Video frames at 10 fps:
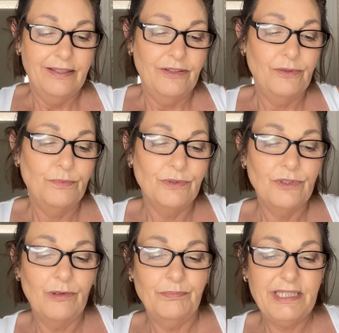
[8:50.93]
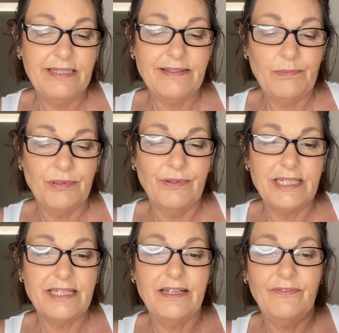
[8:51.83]
You will not be
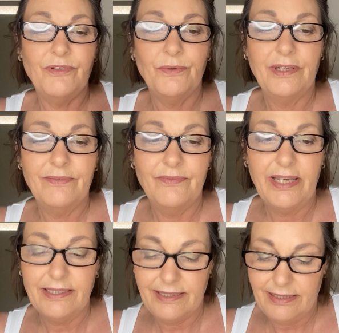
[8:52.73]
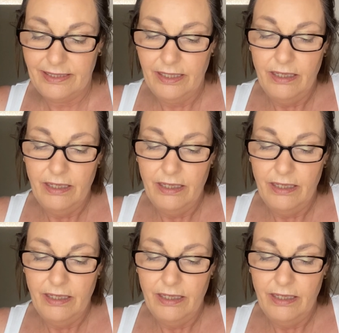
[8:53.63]
disappointed if you invest.